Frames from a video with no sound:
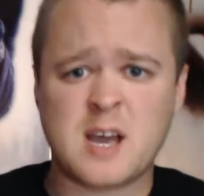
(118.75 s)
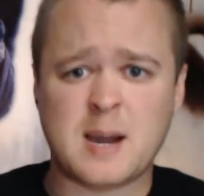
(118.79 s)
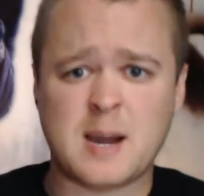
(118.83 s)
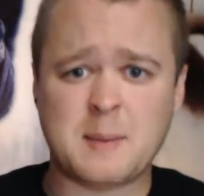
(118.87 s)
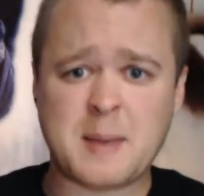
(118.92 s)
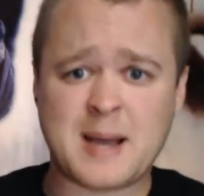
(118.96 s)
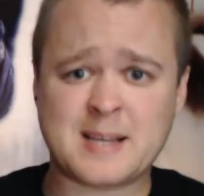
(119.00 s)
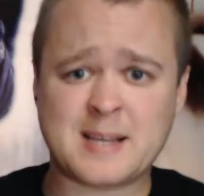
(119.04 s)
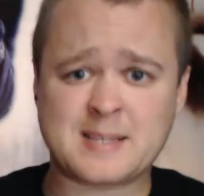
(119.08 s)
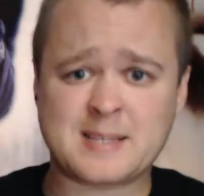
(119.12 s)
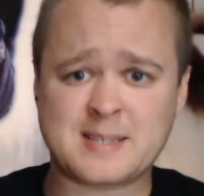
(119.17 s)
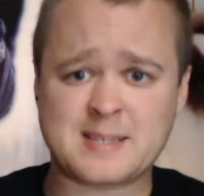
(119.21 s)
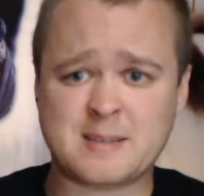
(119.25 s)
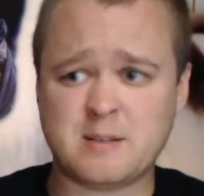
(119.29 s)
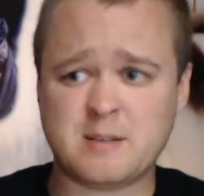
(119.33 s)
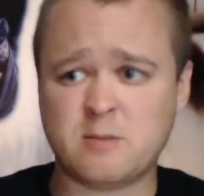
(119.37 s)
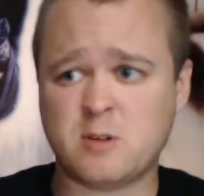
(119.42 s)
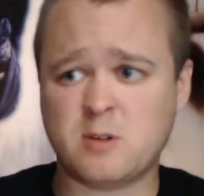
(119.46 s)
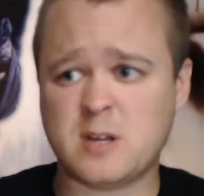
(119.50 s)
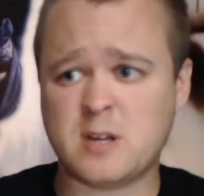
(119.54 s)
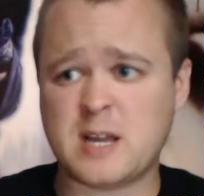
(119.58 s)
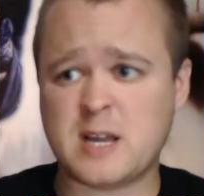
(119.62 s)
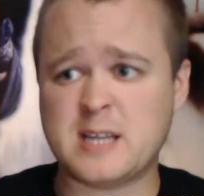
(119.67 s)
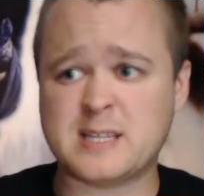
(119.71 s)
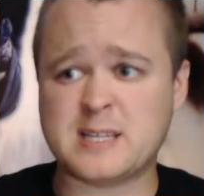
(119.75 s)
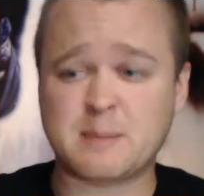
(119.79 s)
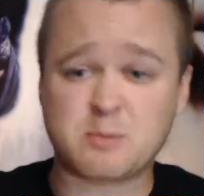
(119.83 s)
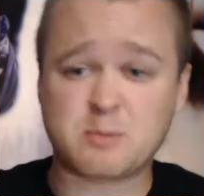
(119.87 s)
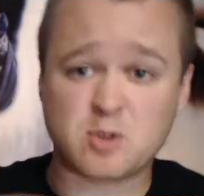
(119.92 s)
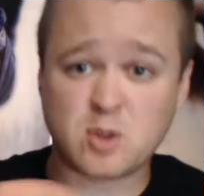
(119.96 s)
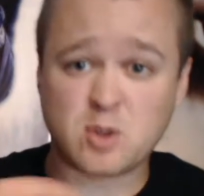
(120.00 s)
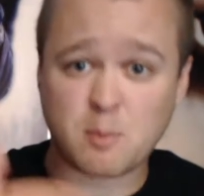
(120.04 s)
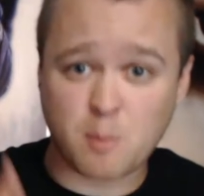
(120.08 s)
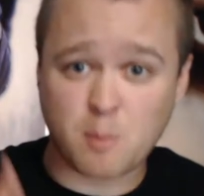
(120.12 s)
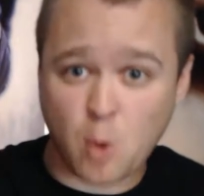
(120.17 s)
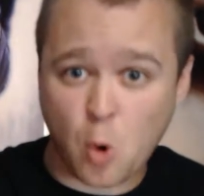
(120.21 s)
and that's it's up
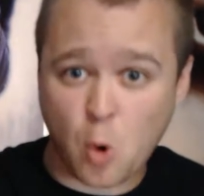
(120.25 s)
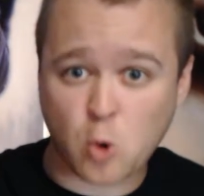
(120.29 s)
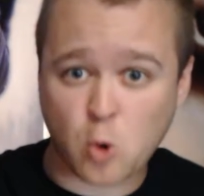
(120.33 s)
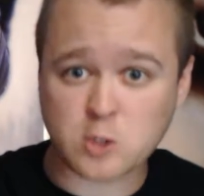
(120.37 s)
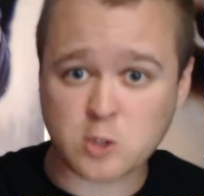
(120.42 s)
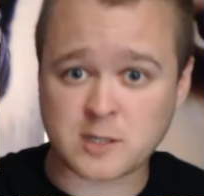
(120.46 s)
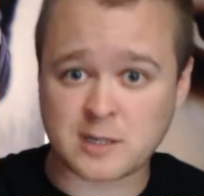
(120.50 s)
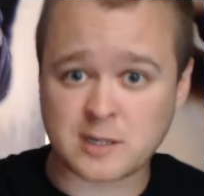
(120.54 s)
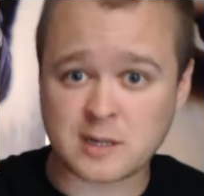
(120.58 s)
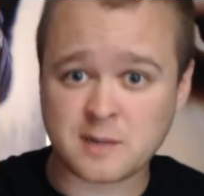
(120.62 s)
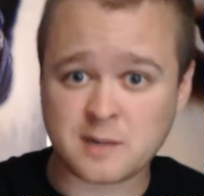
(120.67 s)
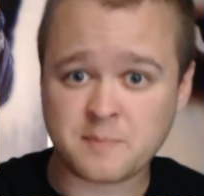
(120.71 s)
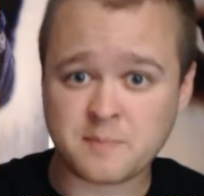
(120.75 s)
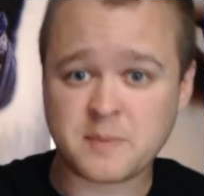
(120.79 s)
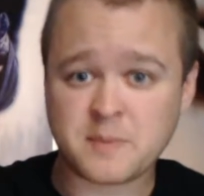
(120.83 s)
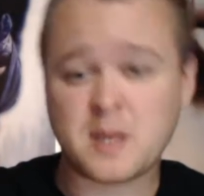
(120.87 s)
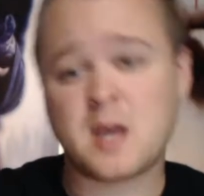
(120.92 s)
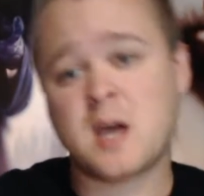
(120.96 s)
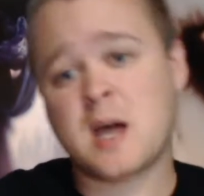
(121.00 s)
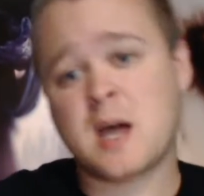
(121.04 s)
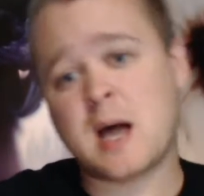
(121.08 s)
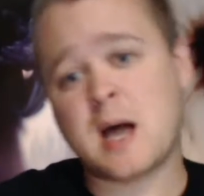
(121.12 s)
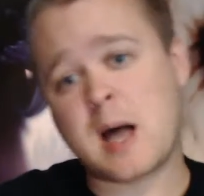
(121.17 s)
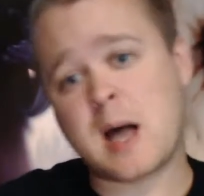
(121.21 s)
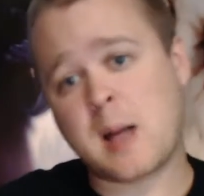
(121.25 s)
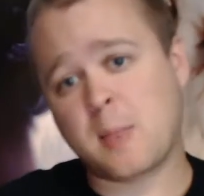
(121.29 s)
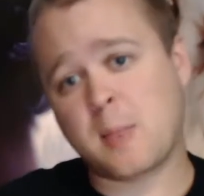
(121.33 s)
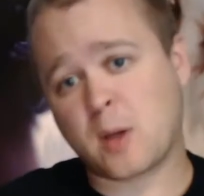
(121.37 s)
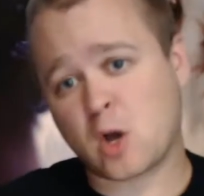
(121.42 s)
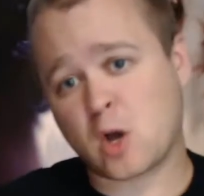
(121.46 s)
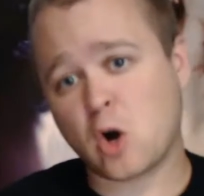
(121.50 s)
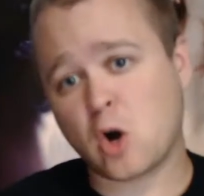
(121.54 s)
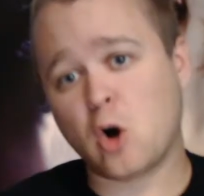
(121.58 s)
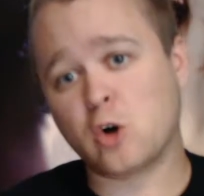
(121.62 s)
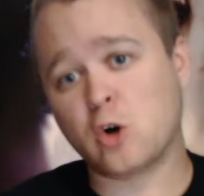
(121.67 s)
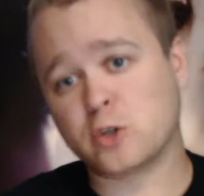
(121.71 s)
to the mortal and
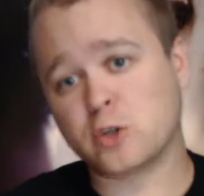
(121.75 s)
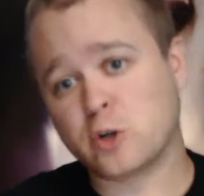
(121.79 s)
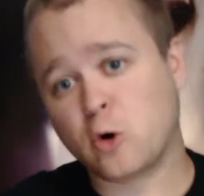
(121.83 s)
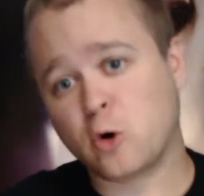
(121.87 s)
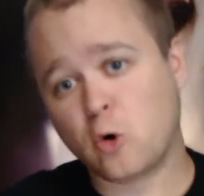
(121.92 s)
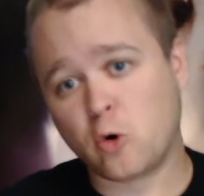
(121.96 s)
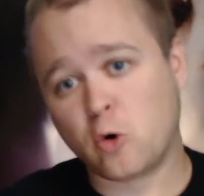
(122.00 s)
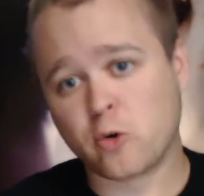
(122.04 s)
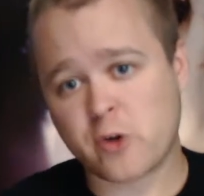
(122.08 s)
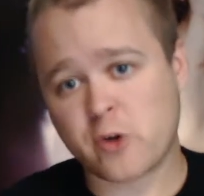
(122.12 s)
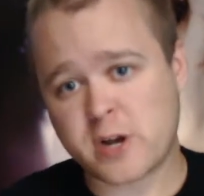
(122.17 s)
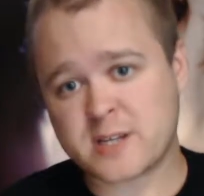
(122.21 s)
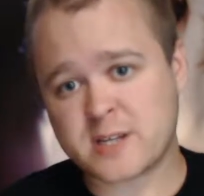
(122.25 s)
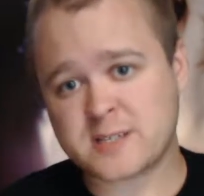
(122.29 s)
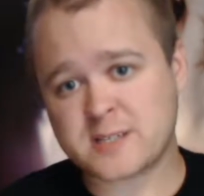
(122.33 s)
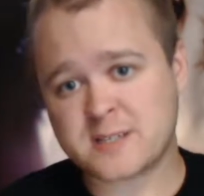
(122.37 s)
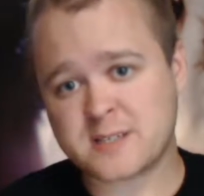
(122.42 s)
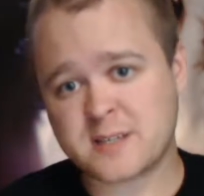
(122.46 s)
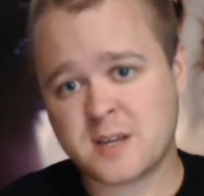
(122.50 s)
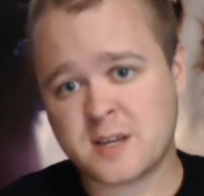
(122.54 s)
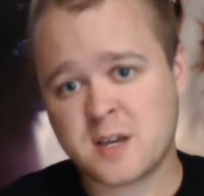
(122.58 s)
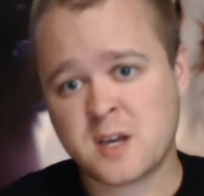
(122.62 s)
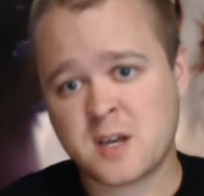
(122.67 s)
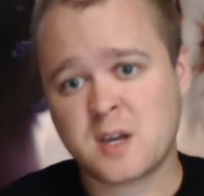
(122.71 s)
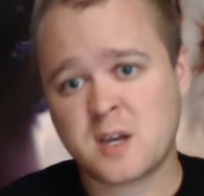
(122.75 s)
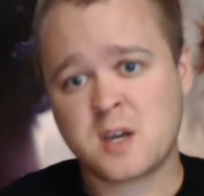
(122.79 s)
the god Horus